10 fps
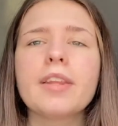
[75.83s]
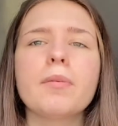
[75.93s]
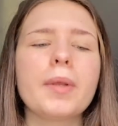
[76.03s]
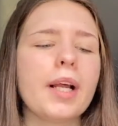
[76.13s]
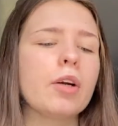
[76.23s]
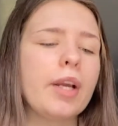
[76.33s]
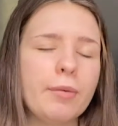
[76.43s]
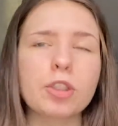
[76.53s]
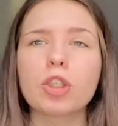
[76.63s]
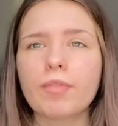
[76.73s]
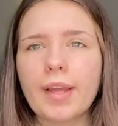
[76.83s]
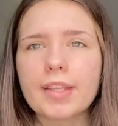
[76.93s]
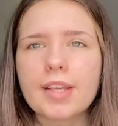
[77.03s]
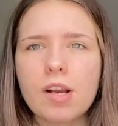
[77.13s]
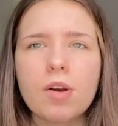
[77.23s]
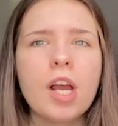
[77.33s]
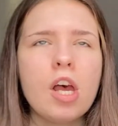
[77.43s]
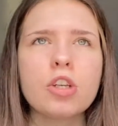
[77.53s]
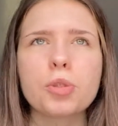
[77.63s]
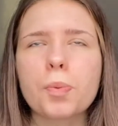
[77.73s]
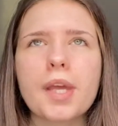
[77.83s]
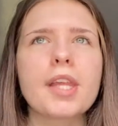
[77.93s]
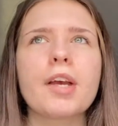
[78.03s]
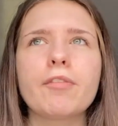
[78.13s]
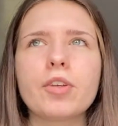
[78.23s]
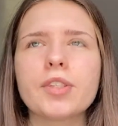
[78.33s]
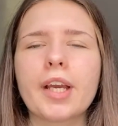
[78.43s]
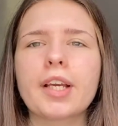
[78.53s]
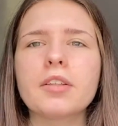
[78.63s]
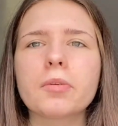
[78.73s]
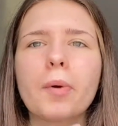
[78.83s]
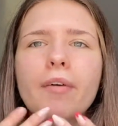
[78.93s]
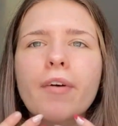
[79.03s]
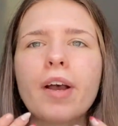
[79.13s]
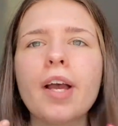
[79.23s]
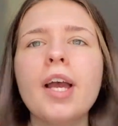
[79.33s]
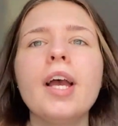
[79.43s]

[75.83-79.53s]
They'll be like, okay, I'm just going to write this out. Just wait there a few seconds or whatever.